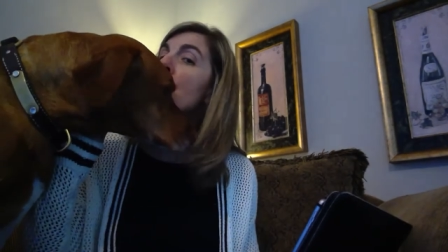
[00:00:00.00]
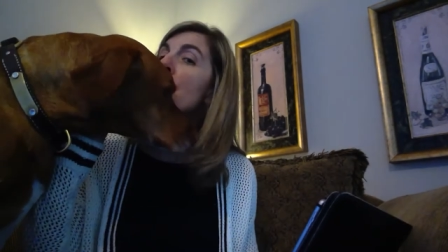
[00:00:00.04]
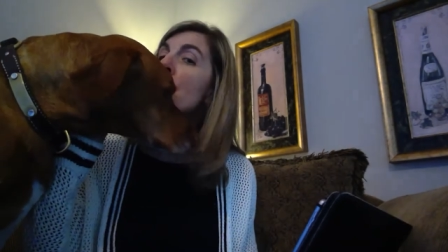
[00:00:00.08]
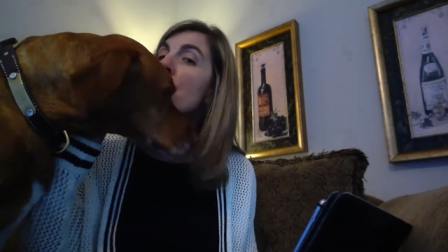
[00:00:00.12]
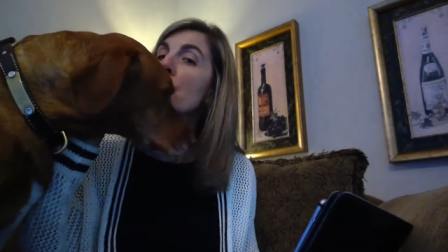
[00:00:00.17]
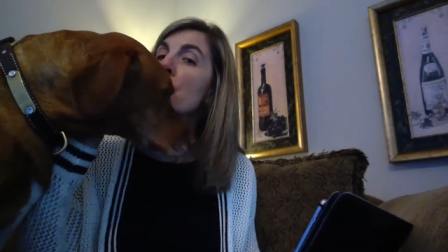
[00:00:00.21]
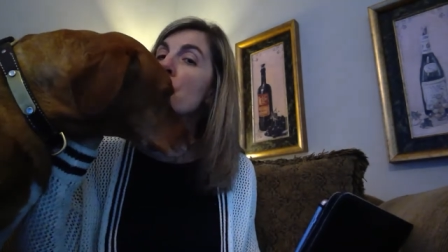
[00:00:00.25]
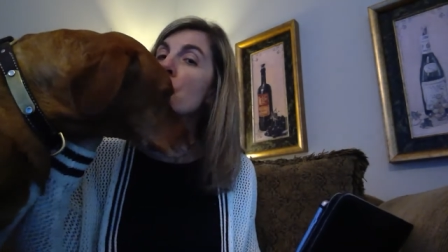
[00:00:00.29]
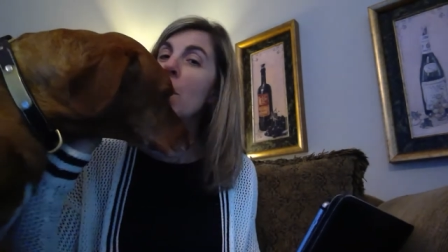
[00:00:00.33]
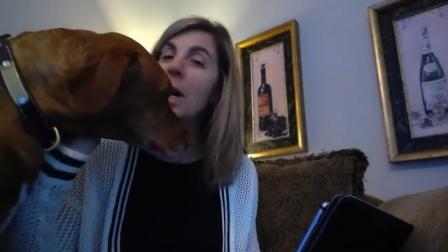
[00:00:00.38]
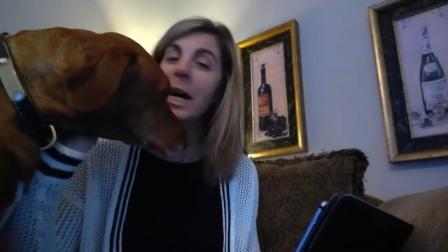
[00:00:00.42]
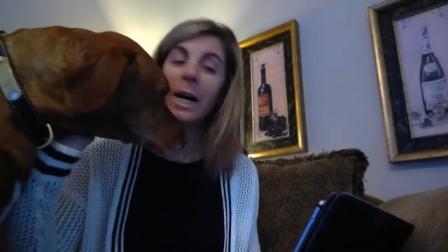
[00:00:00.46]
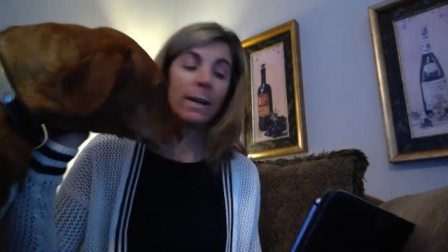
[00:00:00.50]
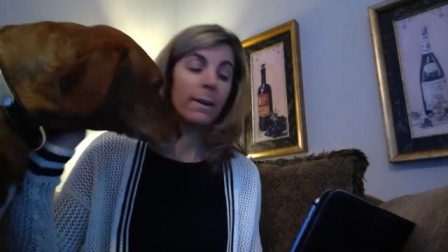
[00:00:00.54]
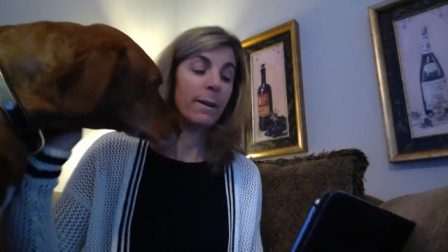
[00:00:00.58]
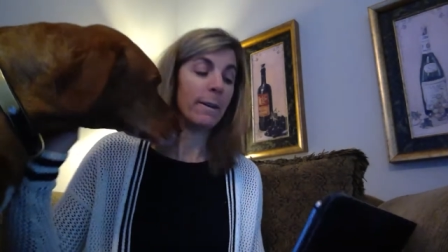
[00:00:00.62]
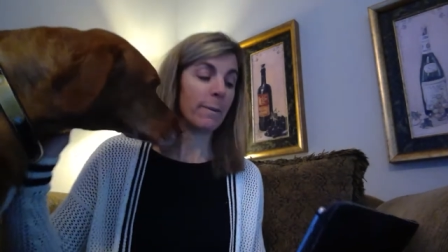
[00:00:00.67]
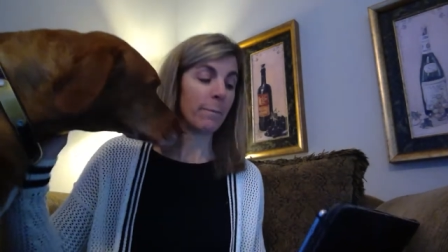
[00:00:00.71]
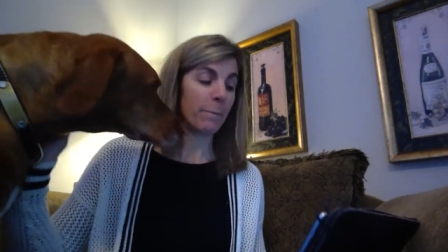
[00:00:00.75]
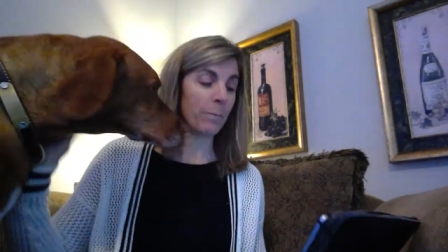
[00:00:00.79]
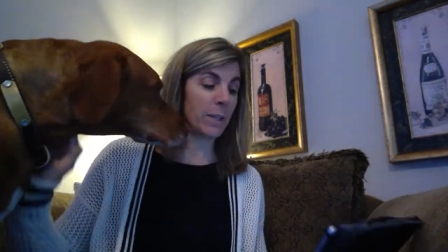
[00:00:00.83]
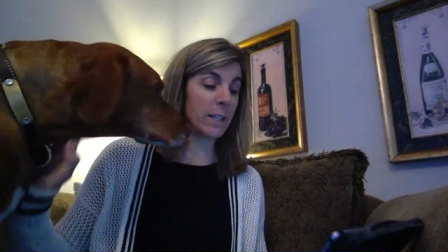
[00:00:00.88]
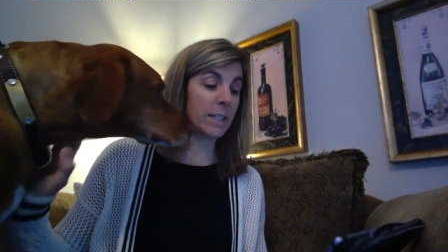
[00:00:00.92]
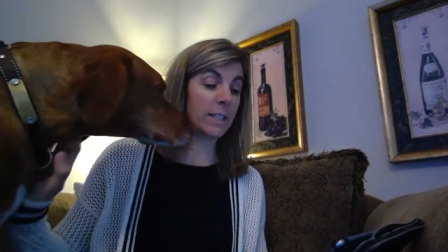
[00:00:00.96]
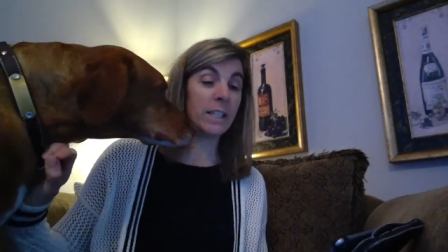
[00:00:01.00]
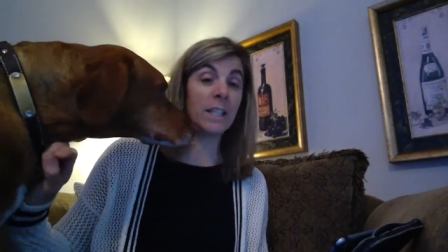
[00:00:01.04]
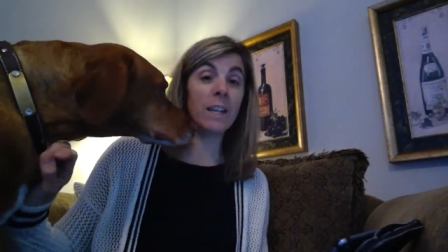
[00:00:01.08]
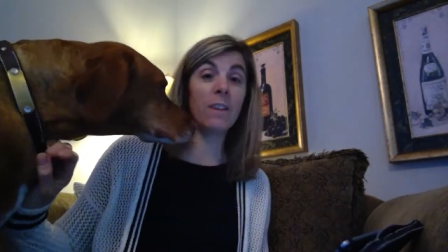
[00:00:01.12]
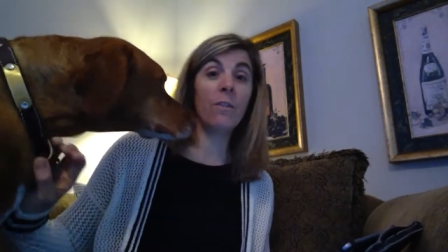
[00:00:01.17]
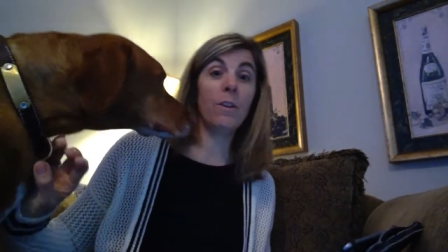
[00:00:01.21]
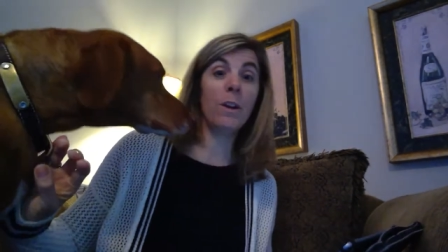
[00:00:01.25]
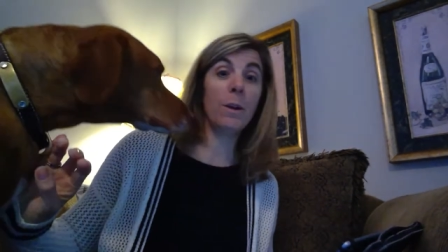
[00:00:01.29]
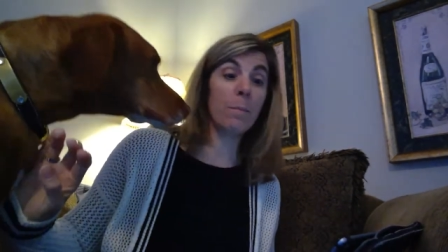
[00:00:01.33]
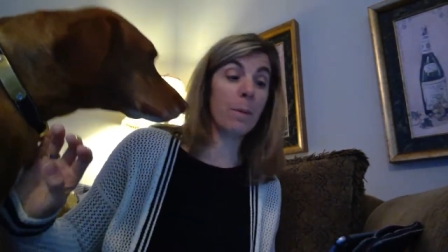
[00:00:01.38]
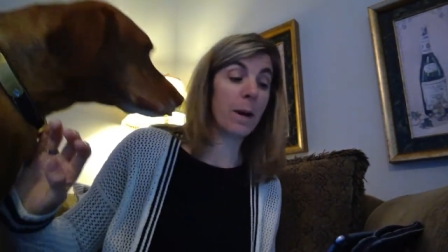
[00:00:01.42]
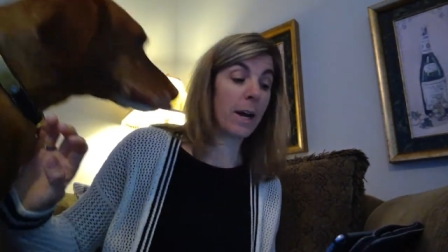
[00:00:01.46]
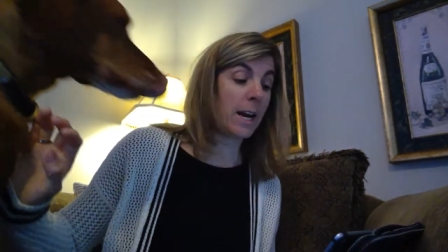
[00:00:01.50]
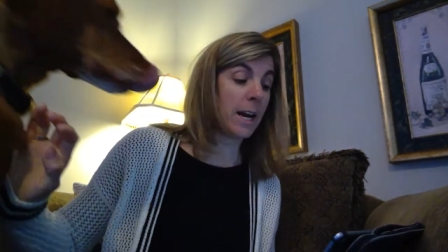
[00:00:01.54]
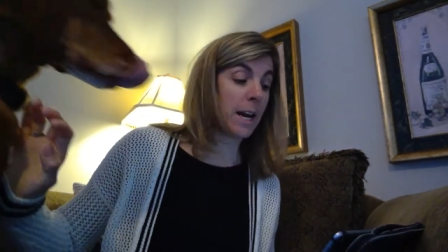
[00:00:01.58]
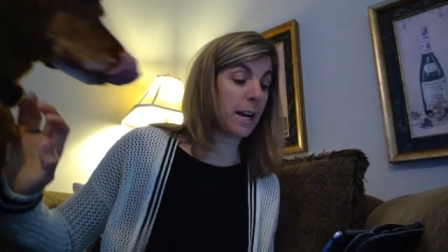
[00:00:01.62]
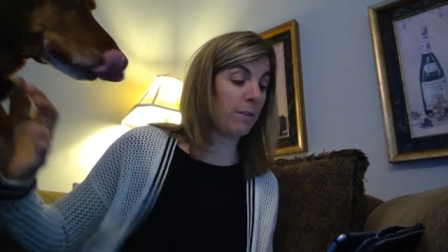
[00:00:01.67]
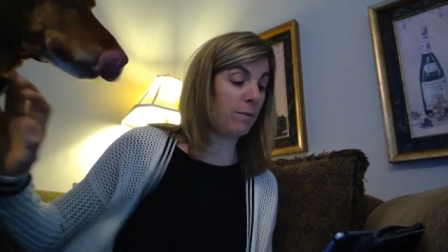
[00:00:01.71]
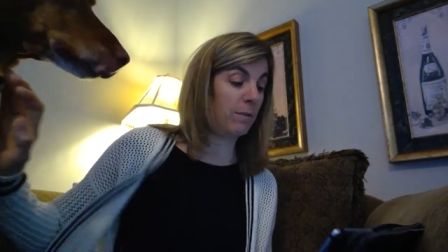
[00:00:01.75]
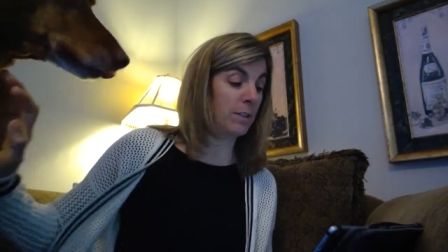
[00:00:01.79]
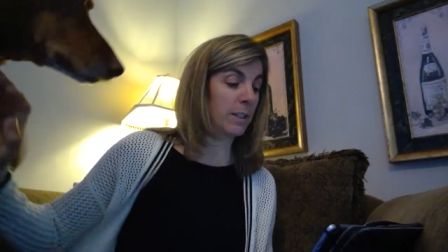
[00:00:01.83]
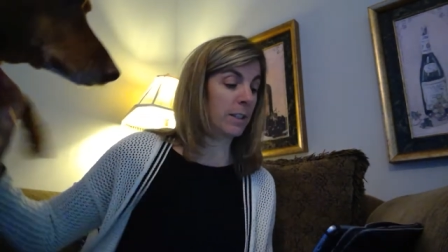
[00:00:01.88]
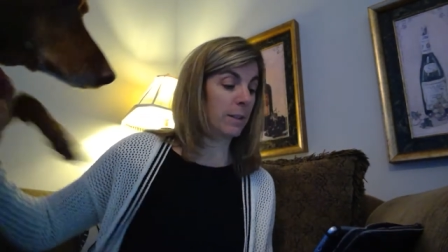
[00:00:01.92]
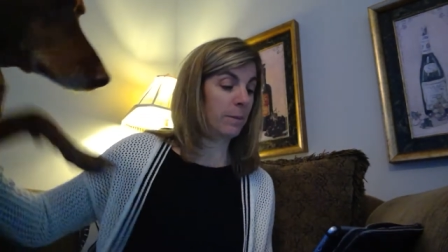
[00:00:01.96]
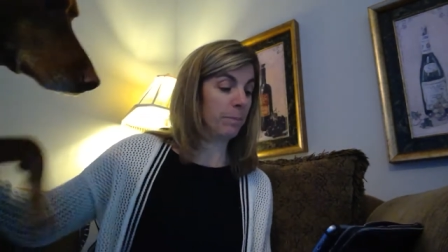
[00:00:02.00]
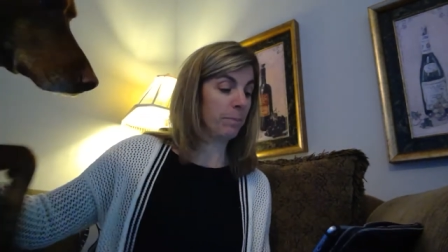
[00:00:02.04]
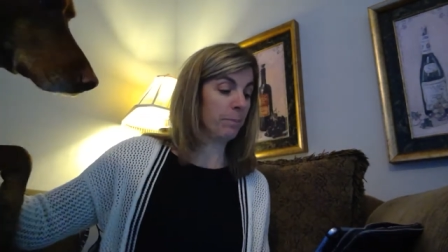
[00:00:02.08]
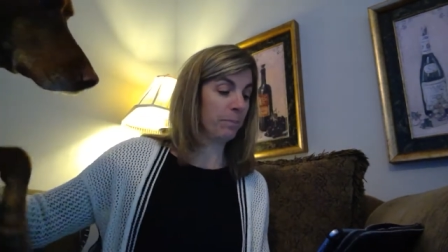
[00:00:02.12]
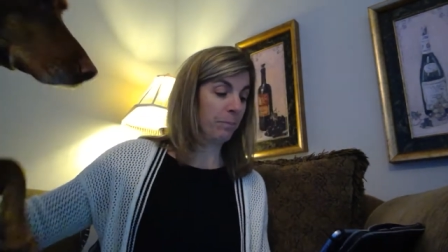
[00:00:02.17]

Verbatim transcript: Mwah. Let's see if he behaves.